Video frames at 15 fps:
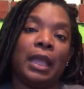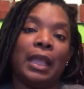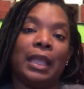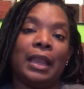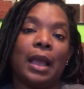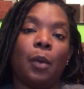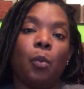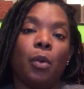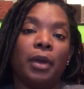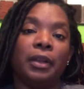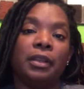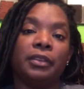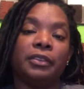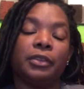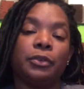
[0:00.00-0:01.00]
And I
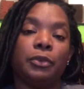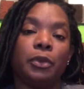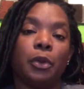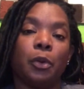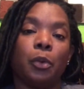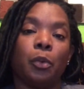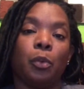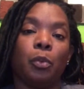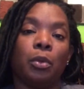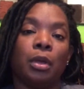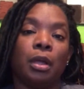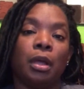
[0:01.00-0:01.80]
wanted to know